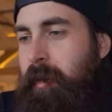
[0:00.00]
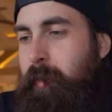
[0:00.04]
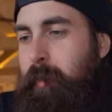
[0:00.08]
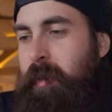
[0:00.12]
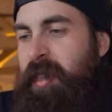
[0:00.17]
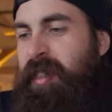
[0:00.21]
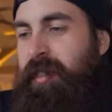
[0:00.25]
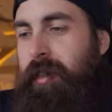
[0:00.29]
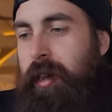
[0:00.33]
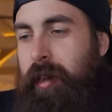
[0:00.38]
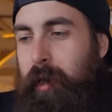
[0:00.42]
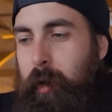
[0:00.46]

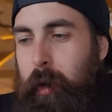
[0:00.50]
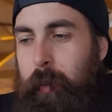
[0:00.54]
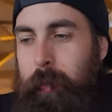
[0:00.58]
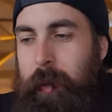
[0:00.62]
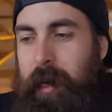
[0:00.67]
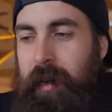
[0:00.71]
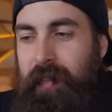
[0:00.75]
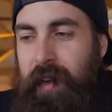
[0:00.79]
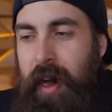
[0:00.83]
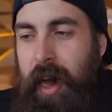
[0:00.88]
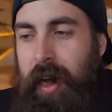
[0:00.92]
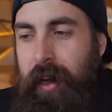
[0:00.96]
Missed a little
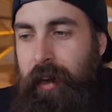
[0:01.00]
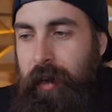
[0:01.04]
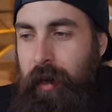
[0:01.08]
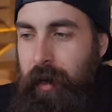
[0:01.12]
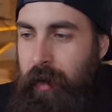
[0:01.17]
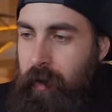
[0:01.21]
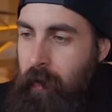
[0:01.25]
bit of egg.